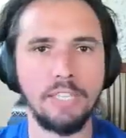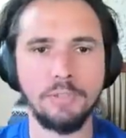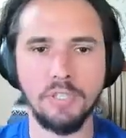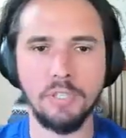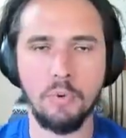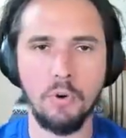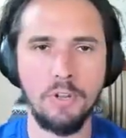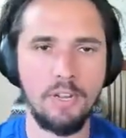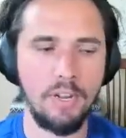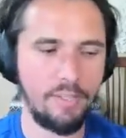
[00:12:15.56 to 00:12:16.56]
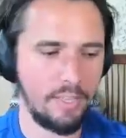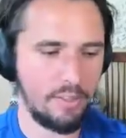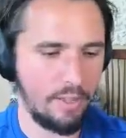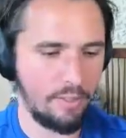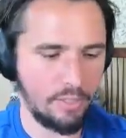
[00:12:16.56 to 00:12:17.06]
that's what's important. And I
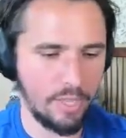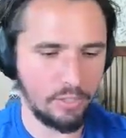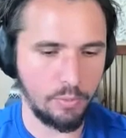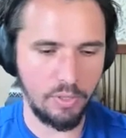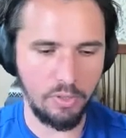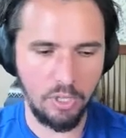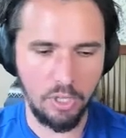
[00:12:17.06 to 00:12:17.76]
think that's what